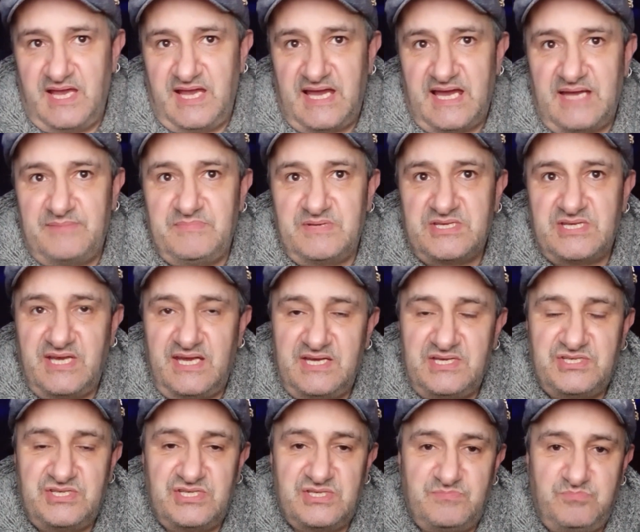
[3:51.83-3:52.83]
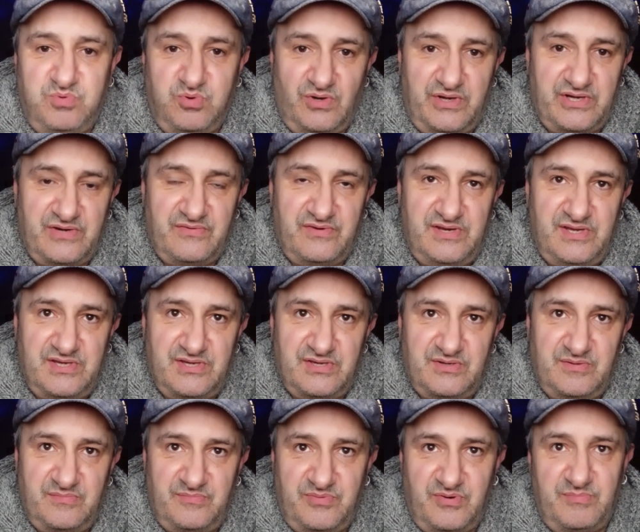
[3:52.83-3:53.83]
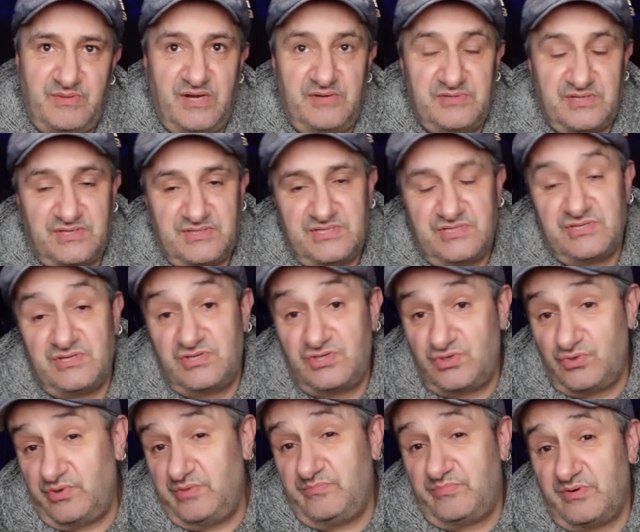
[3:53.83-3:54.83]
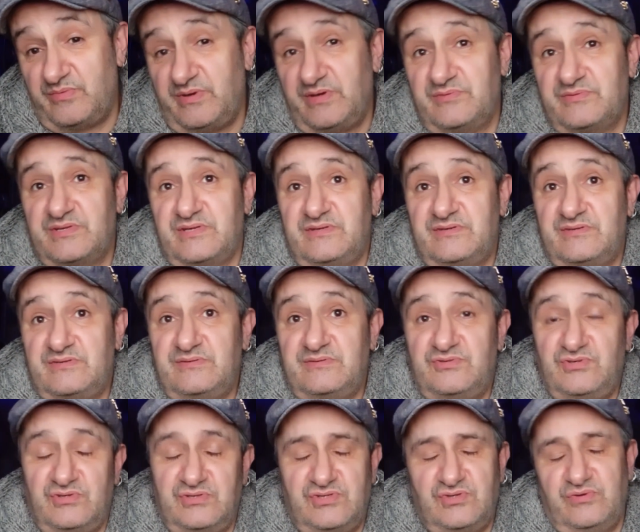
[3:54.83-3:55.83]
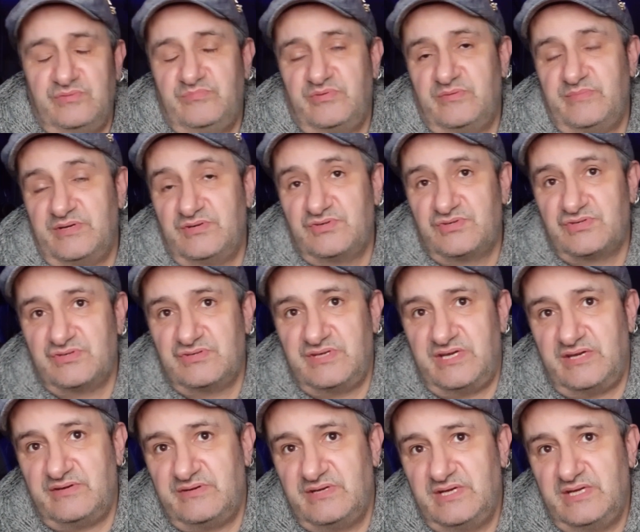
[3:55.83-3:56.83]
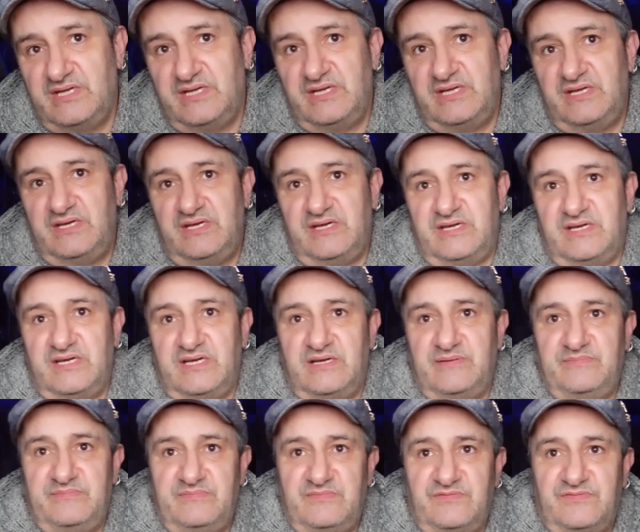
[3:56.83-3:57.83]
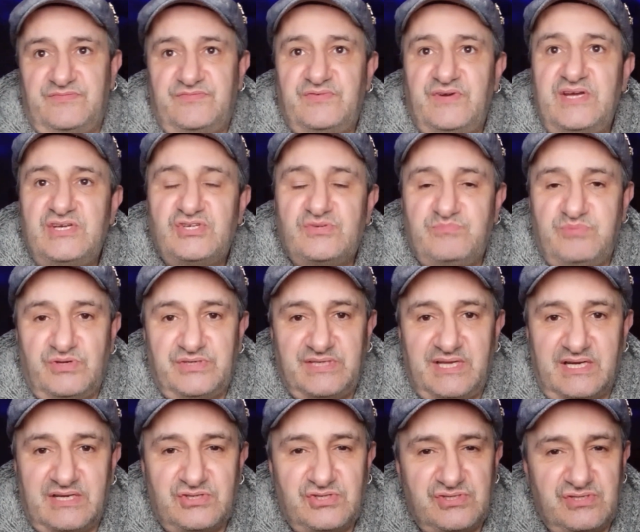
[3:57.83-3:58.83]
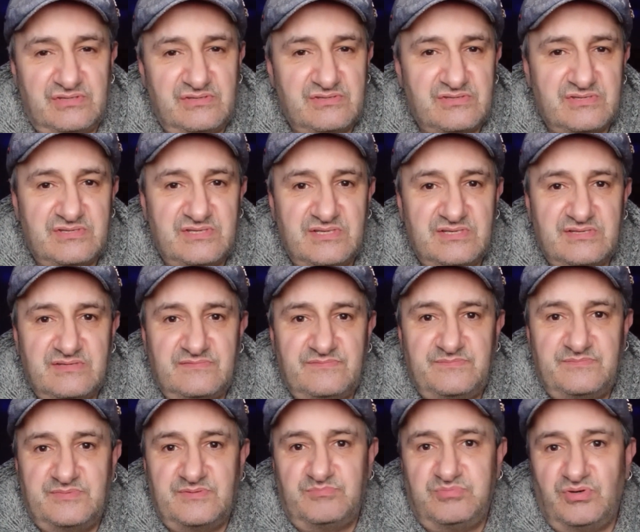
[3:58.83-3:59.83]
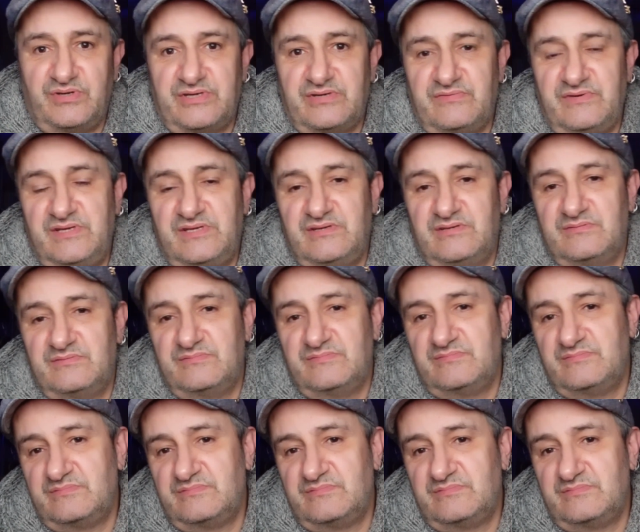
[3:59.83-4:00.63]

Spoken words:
And Matias is Puerto Rican promoter, because it's a joint promoter, joint promotion now. Fresh Productions is the Puerto Rican